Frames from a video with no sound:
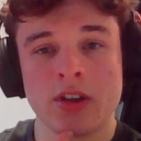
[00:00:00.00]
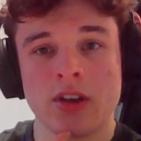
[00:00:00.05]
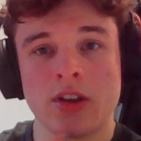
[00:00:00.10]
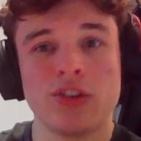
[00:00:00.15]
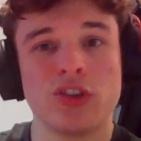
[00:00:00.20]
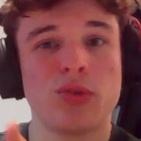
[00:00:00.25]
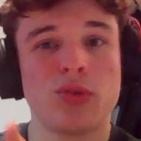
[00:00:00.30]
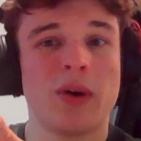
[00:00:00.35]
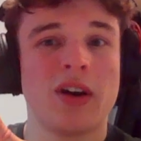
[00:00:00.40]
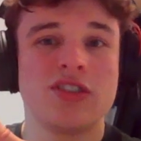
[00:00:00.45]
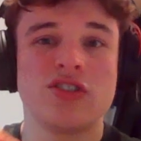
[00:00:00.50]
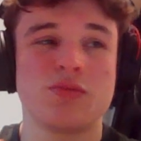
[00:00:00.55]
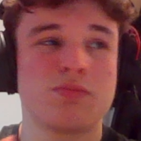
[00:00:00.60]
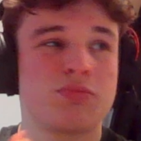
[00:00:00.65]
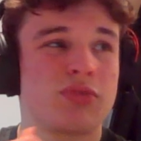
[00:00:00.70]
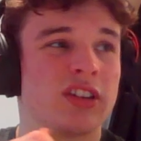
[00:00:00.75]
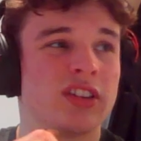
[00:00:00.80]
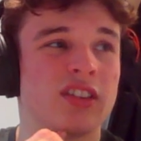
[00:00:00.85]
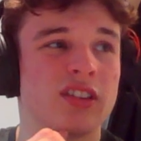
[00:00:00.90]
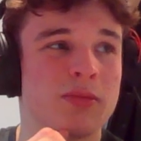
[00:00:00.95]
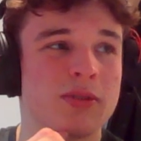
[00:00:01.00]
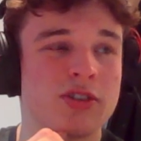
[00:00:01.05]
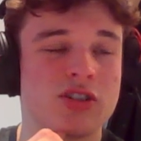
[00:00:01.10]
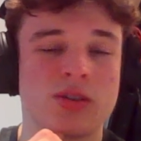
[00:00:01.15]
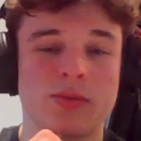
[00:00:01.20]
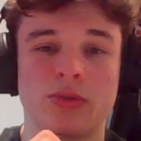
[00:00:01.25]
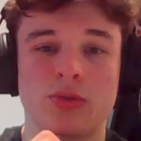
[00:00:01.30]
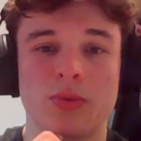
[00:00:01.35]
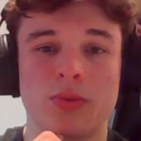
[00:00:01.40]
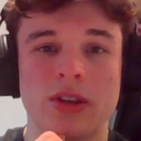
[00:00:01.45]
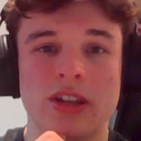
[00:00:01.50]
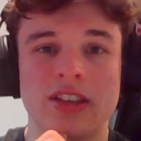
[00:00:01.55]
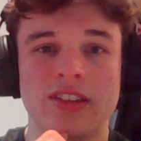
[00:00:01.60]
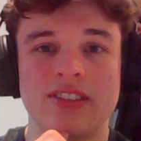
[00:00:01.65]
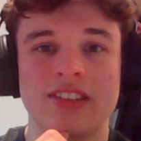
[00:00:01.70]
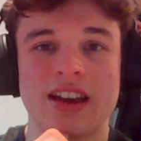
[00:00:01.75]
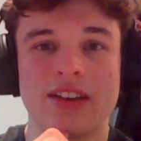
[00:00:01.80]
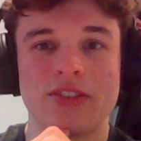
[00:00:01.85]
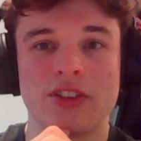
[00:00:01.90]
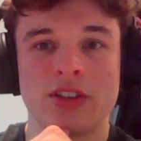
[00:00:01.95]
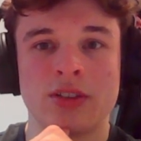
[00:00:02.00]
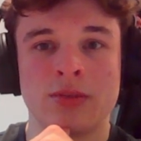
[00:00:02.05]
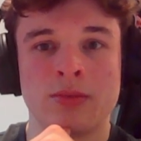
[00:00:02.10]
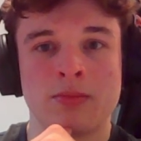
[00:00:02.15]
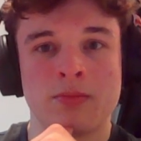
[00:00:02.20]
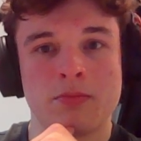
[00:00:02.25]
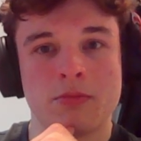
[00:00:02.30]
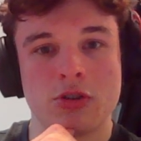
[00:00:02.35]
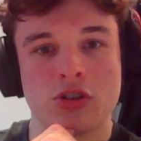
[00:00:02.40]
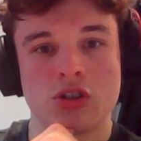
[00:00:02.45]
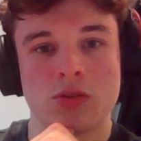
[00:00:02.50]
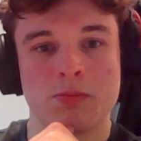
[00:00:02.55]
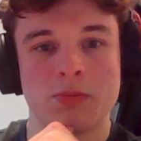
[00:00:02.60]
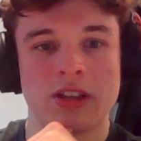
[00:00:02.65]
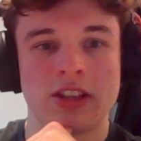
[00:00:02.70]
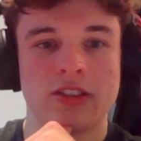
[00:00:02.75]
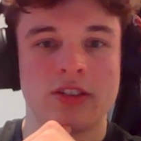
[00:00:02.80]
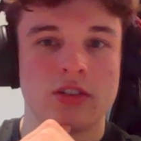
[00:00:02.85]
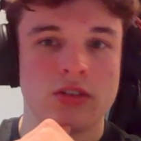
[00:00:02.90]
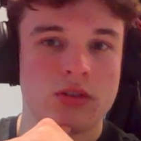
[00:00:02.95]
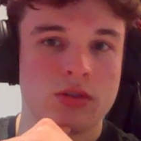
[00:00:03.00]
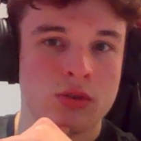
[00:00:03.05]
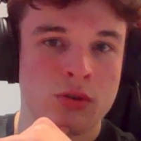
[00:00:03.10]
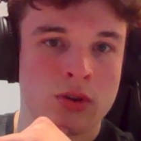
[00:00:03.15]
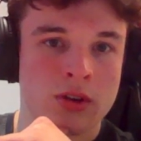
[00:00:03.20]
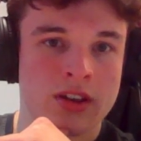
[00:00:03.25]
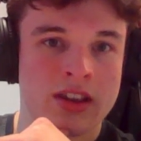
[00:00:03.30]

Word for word: So I just bring the bishop to e7, bishop b2,